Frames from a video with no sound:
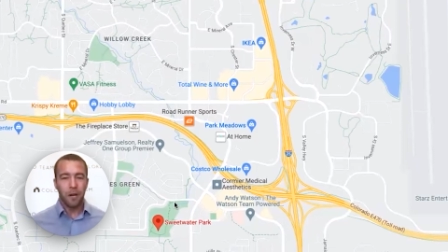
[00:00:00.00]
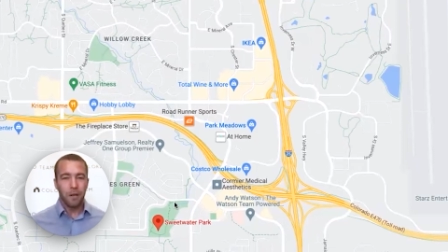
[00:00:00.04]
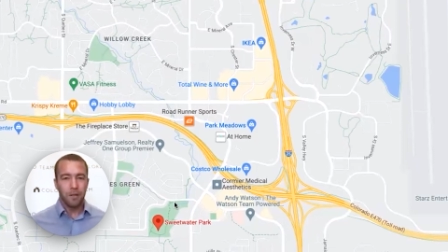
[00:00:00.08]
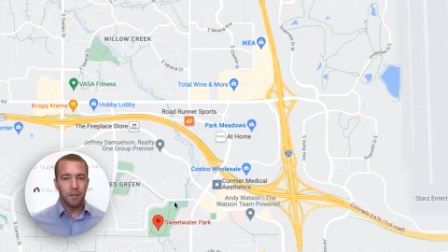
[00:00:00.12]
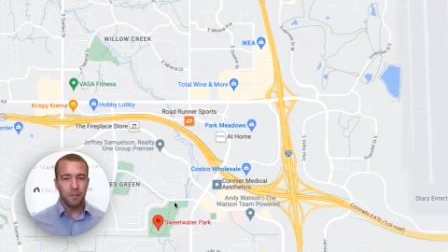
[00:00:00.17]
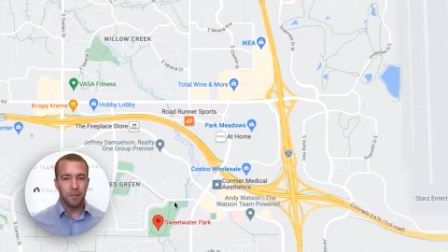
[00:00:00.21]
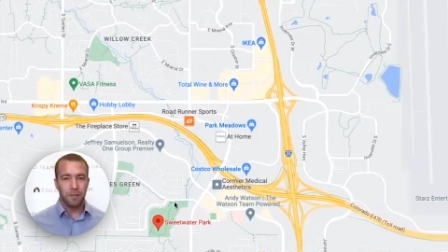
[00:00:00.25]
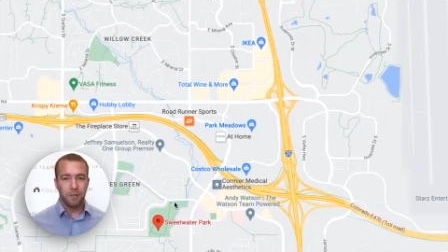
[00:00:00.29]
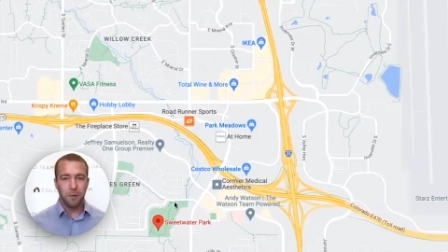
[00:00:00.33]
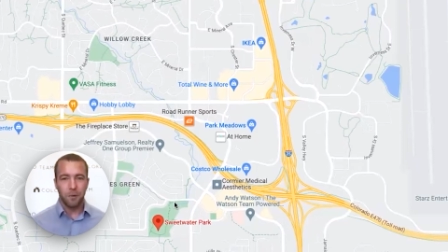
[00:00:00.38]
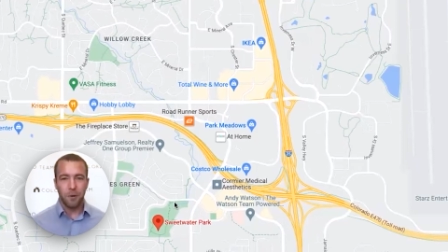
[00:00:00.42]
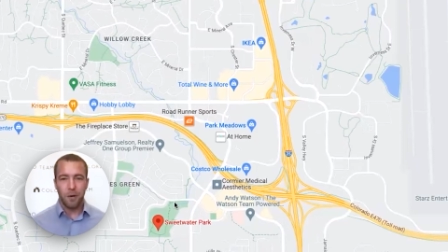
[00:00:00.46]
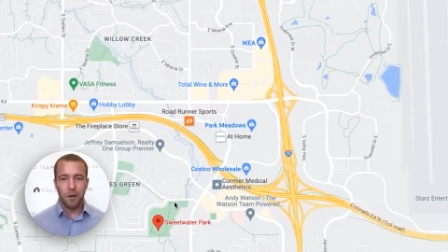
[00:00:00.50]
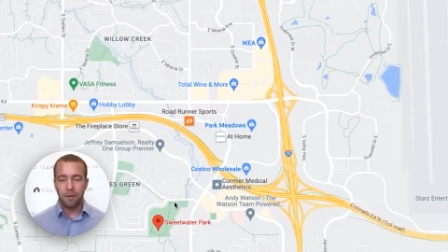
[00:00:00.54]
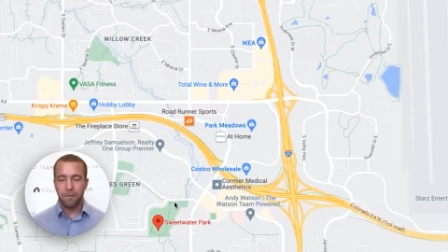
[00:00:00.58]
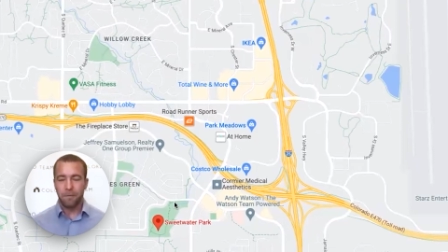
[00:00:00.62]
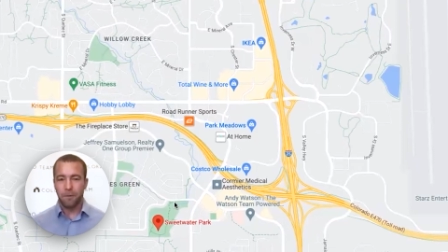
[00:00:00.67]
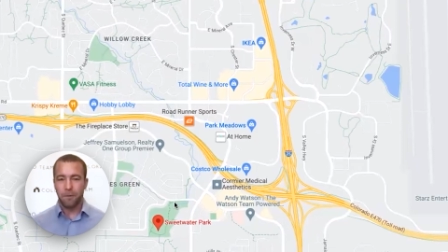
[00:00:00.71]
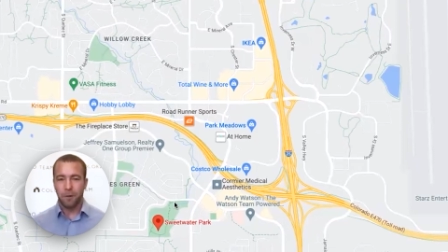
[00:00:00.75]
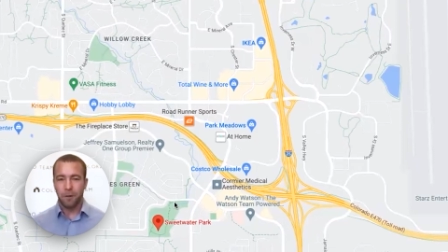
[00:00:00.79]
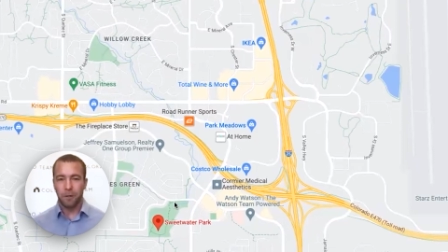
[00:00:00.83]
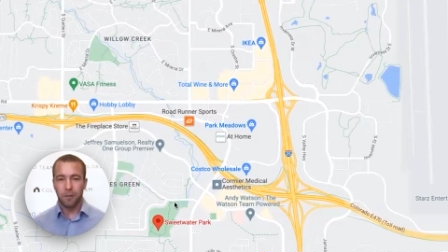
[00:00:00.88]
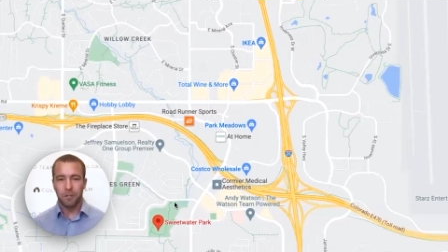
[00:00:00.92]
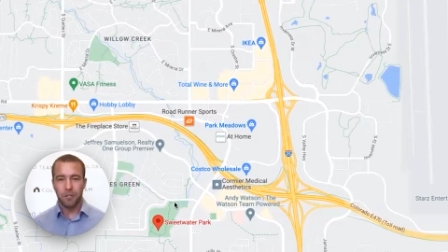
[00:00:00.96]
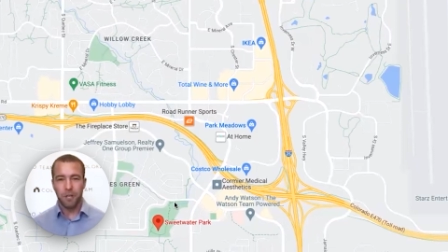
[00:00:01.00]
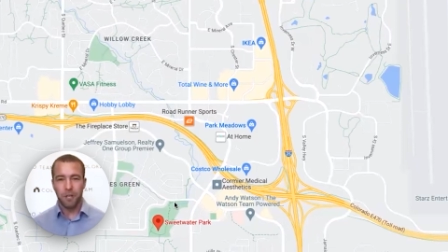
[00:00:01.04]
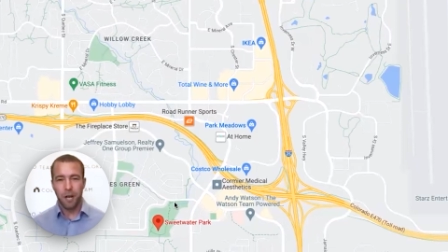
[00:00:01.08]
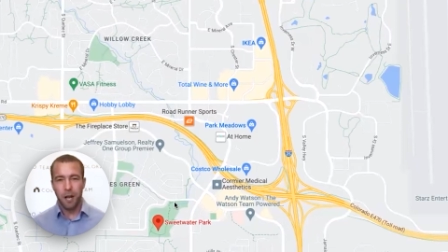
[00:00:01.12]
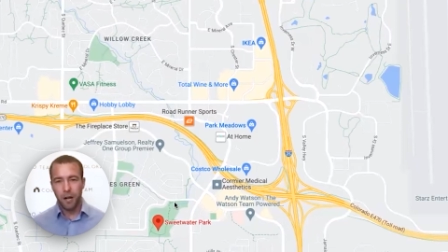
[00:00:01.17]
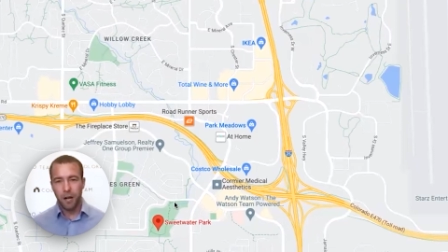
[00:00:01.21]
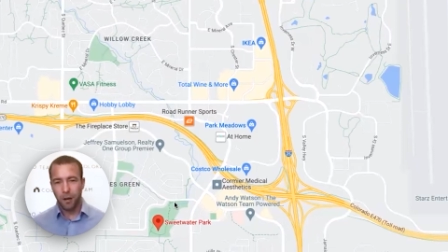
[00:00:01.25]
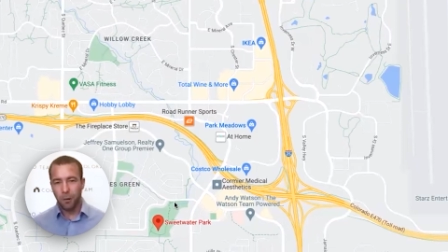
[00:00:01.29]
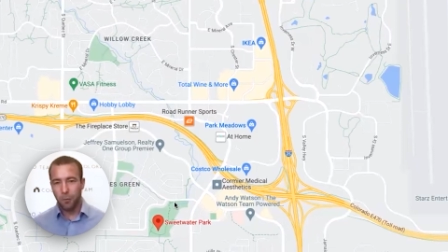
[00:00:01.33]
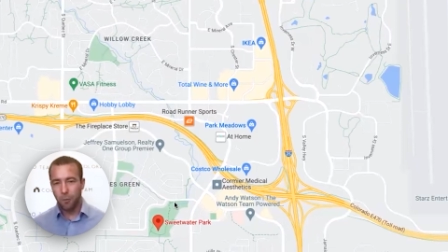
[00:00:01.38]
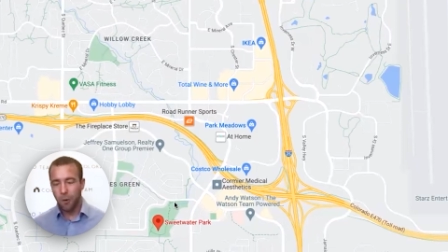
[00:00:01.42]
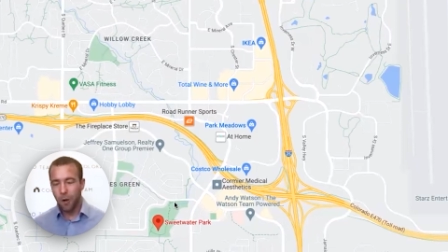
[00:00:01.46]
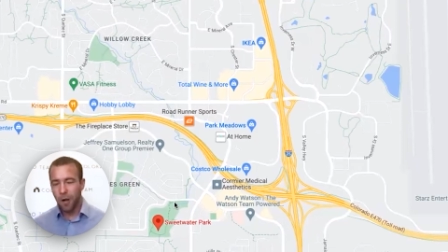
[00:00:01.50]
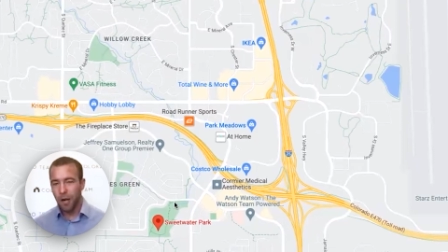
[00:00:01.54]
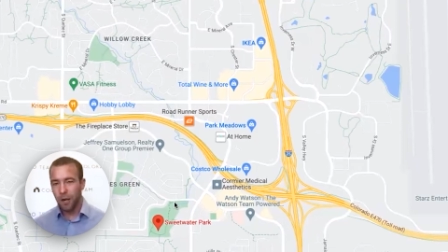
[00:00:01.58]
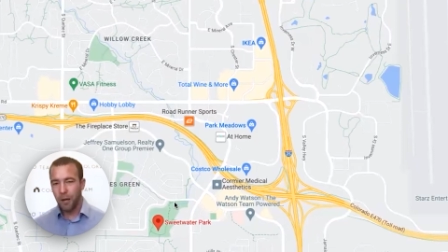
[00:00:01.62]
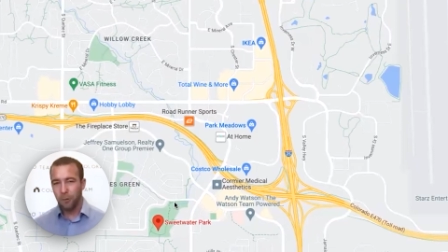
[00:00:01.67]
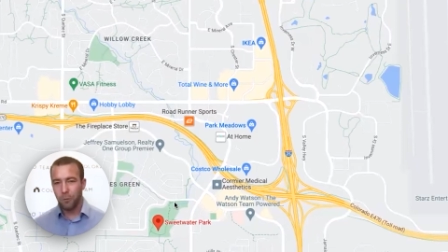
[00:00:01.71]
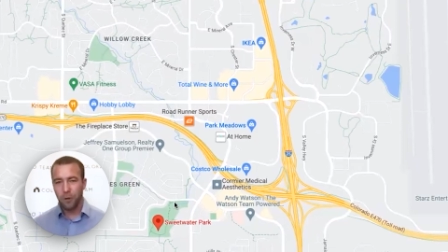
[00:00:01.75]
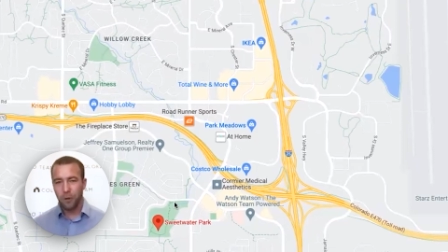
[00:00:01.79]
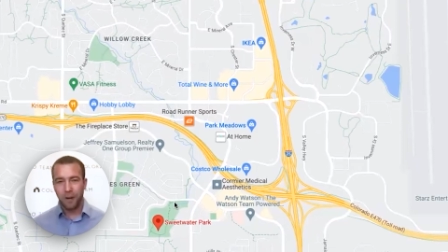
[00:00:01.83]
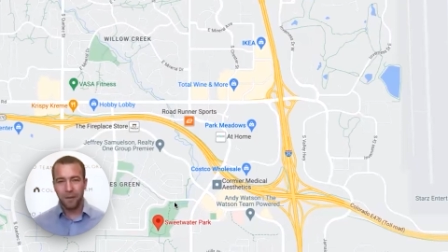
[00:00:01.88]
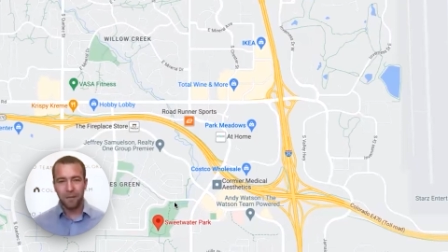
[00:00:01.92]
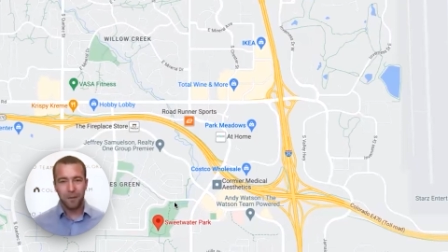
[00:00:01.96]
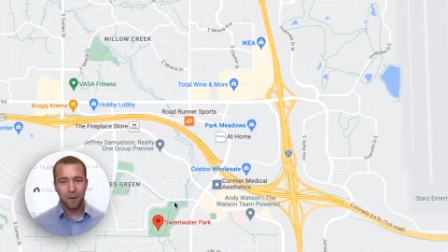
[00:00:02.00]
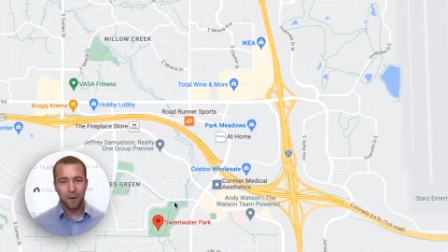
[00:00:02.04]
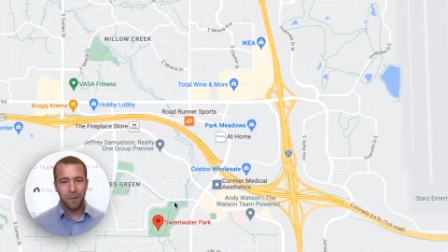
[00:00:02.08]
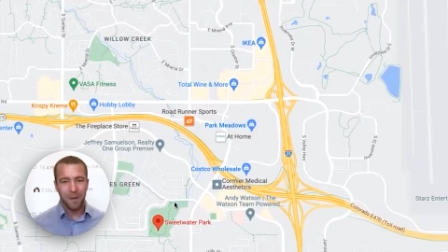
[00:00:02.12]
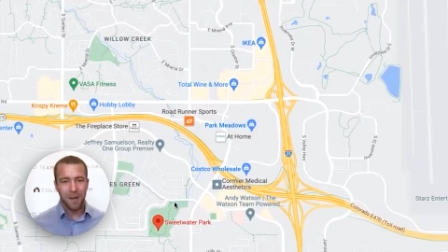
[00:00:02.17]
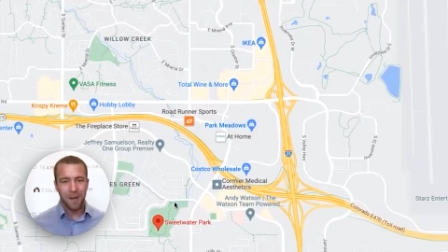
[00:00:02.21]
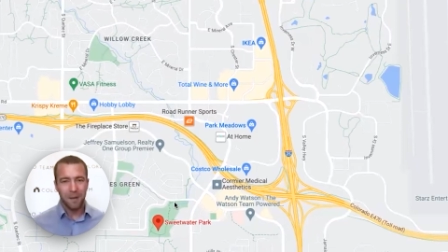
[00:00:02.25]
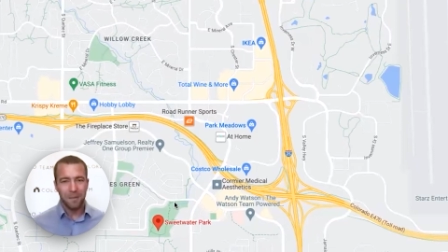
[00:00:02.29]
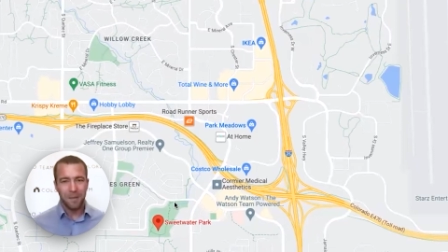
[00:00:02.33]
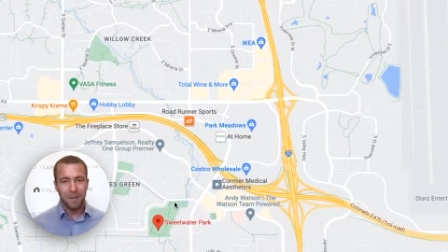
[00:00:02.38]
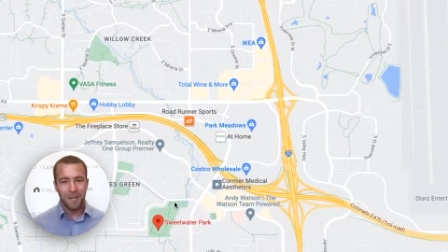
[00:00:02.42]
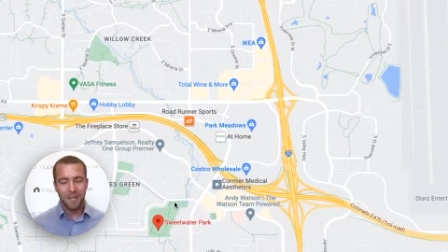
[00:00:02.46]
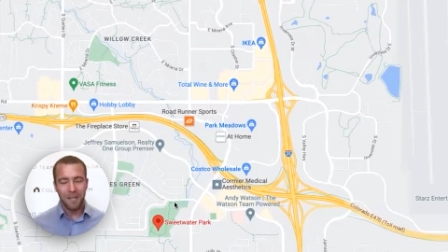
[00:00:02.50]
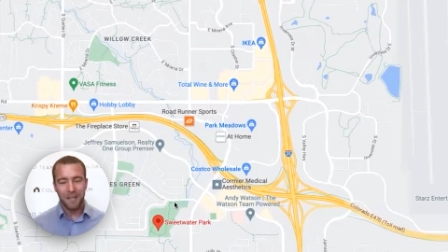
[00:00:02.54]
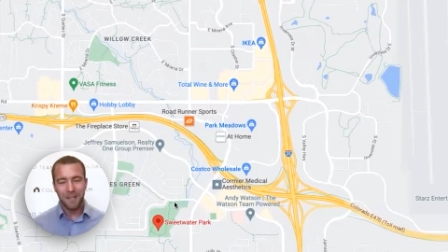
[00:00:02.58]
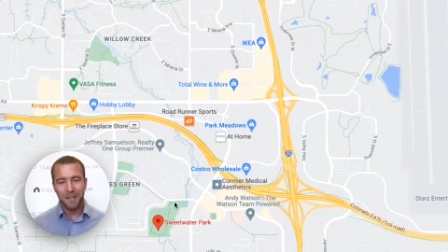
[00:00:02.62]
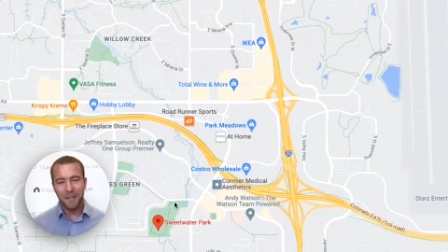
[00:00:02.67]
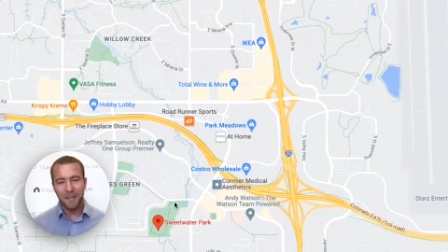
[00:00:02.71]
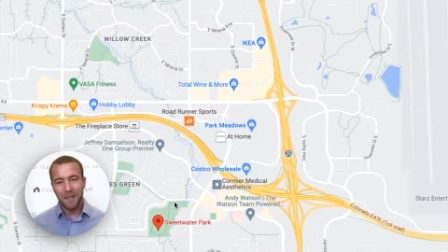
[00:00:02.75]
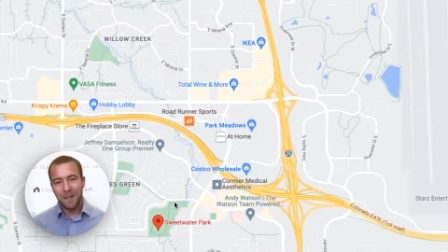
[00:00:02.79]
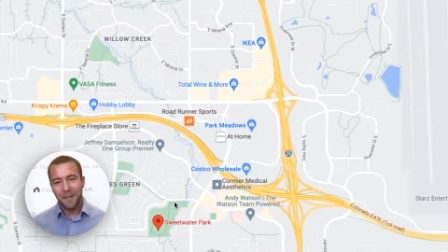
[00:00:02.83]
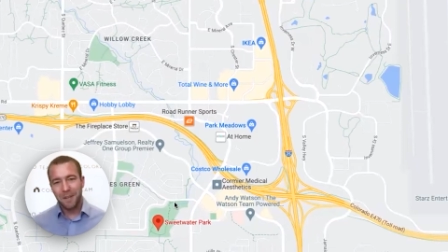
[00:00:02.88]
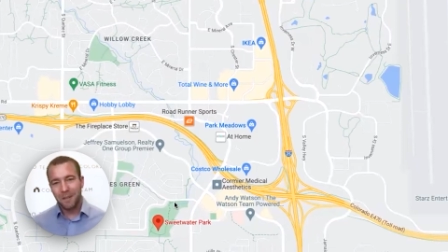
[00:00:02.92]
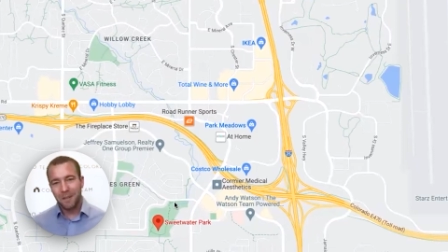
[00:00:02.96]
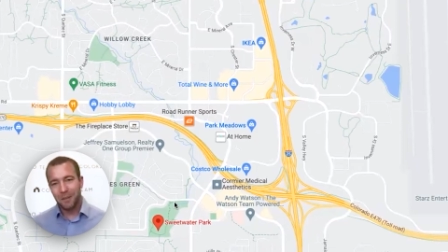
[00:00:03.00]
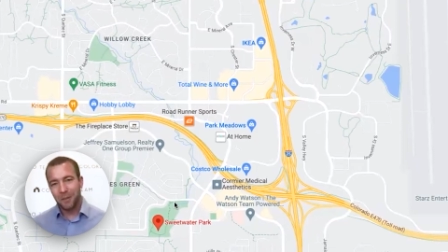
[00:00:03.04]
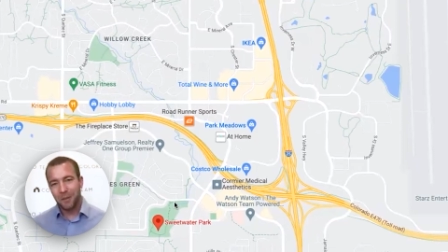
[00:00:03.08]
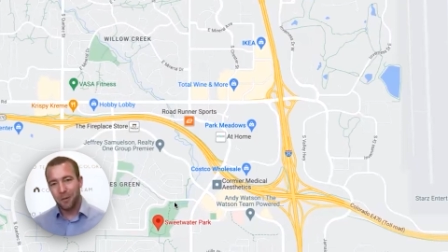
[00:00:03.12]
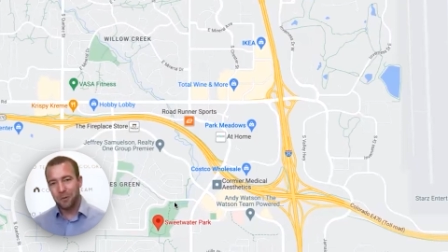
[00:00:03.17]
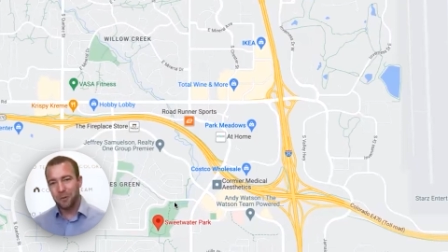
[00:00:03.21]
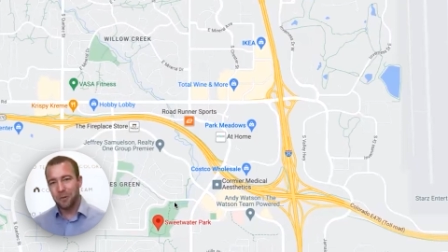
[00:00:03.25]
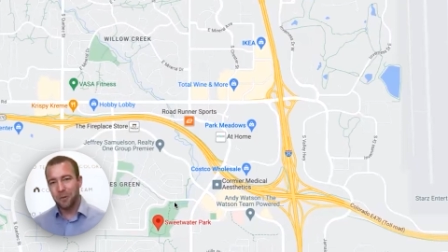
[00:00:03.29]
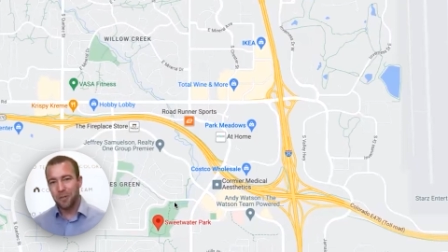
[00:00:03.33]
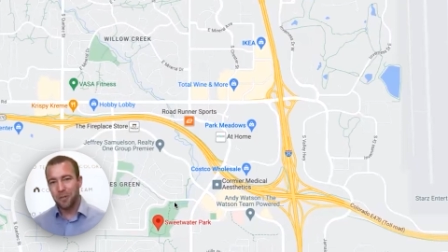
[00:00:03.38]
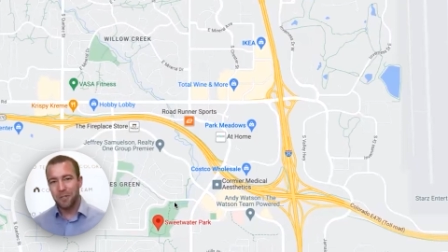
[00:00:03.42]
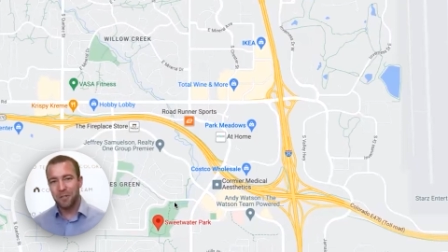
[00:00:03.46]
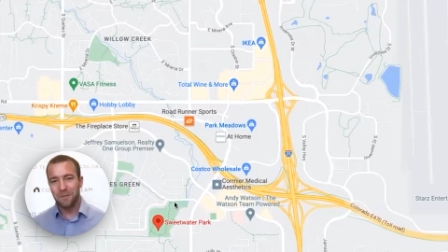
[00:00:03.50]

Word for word: just go out for a jog, a walk, whatever it may be. Lone Tree